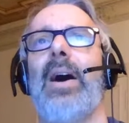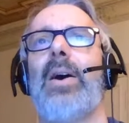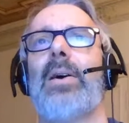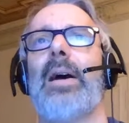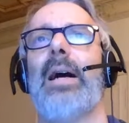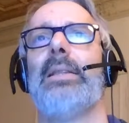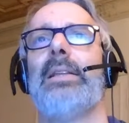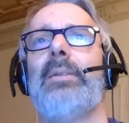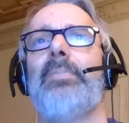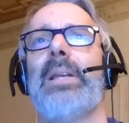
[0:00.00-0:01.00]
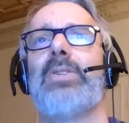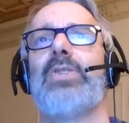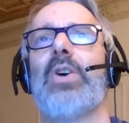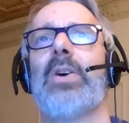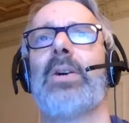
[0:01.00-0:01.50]
are a little bit
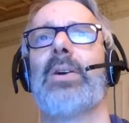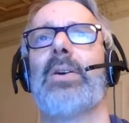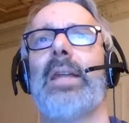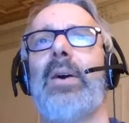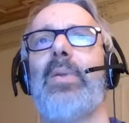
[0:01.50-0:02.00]
darker now.